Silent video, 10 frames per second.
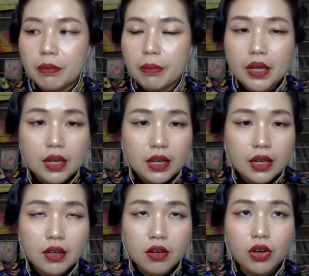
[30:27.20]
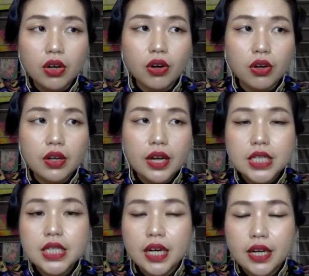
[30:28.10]
pay or
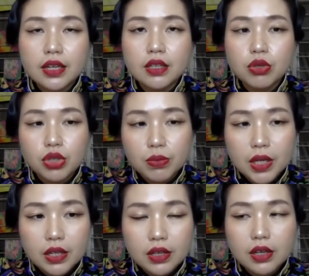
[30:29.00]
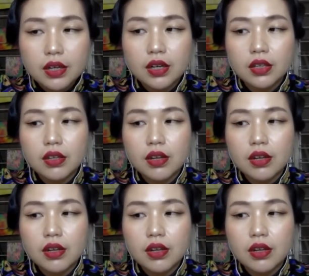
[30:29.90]
actually hire a social media